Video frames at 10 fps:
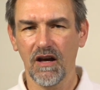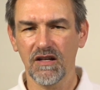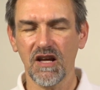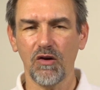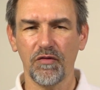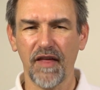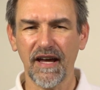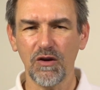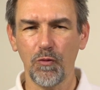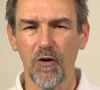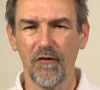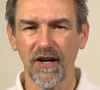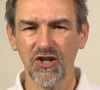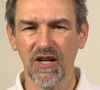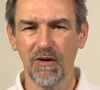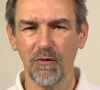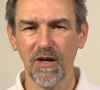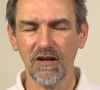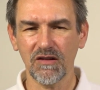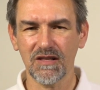So thank you for watching my
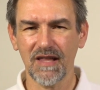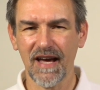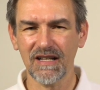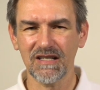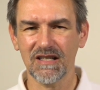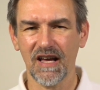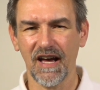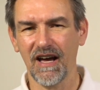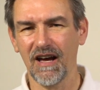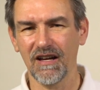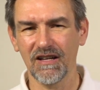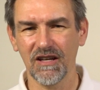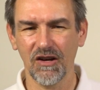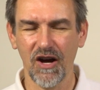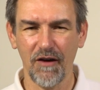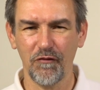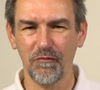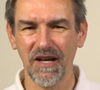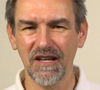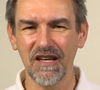videos. Thanks you have
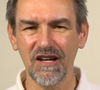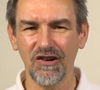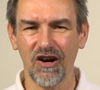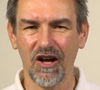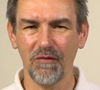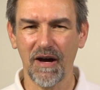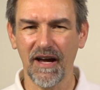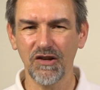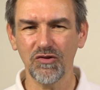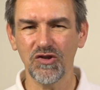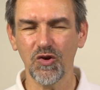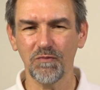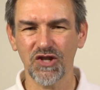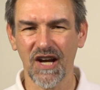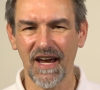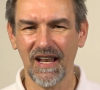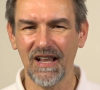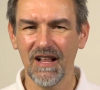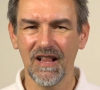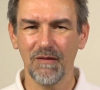been here on my YouTube
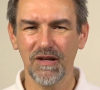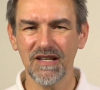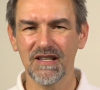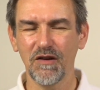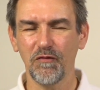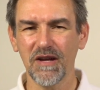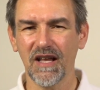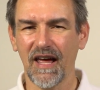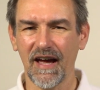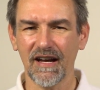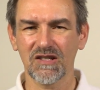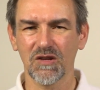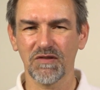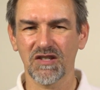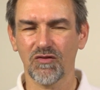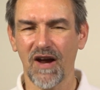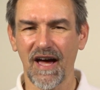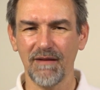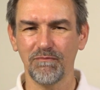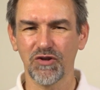channel. Please give me a like,
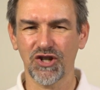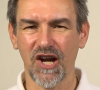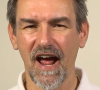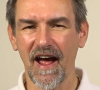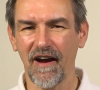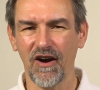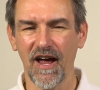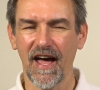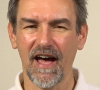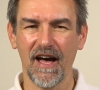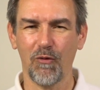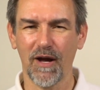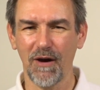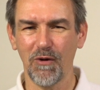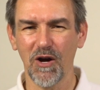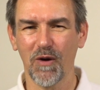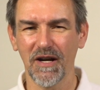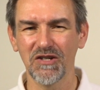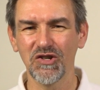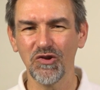subscribe, share, whatever you want
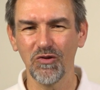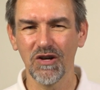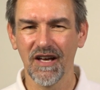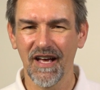to do.